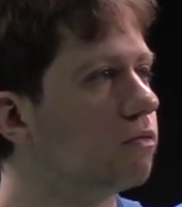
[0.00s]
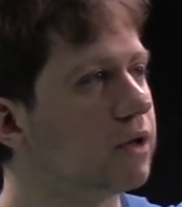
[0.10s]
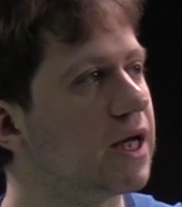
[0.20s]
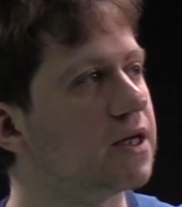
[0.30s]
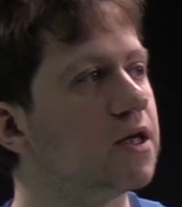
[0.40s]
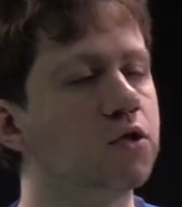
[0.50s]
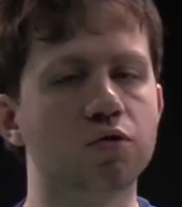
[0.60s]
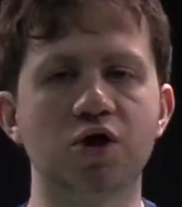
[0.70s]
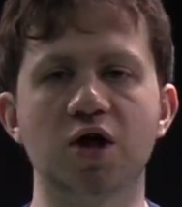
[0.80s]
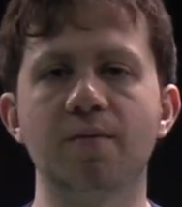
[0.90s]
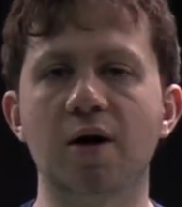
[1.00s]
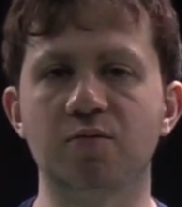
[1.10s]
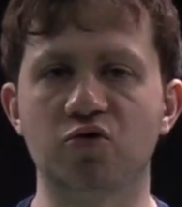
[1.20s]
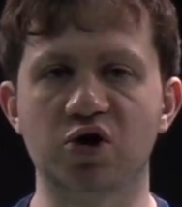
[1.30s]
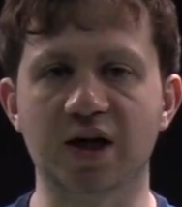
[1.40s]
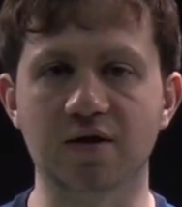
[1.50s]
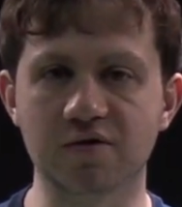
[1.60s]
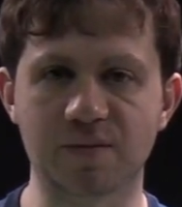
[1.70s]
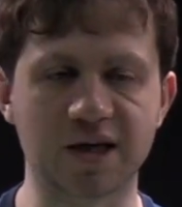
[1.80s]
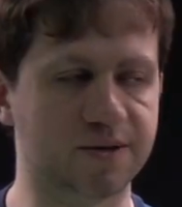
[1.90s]
getting intuition about projective
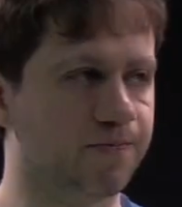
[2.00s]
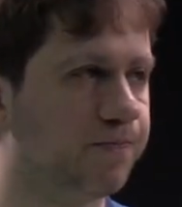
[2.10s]
space.